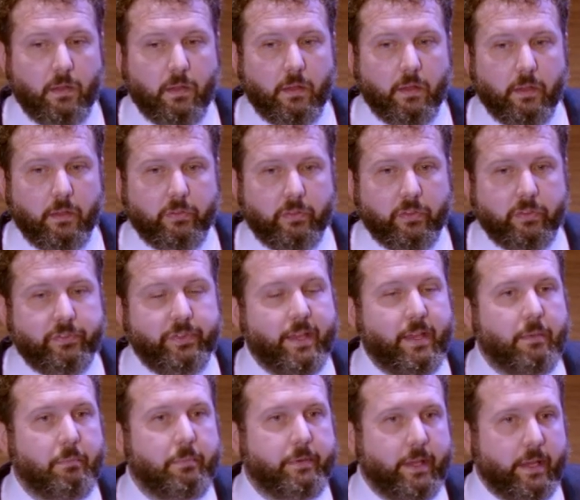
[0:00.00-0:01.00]
is the
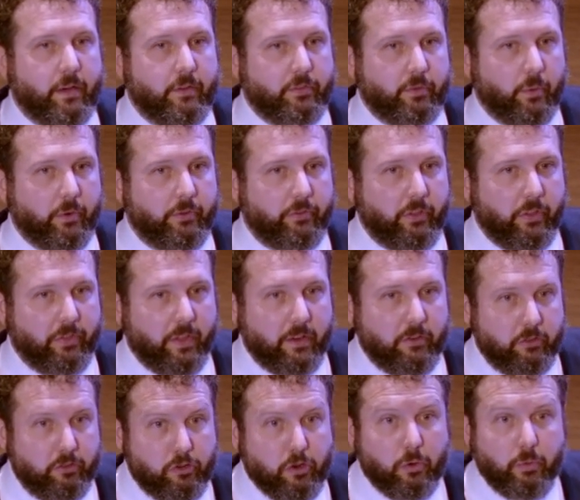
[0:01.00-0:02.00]
same data source that they
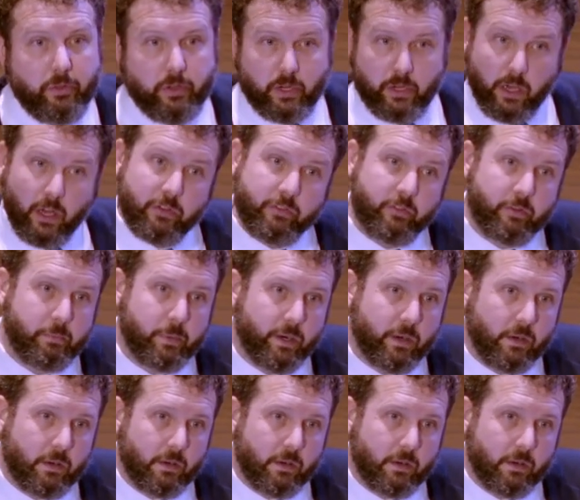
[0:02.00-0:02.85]
show the customer.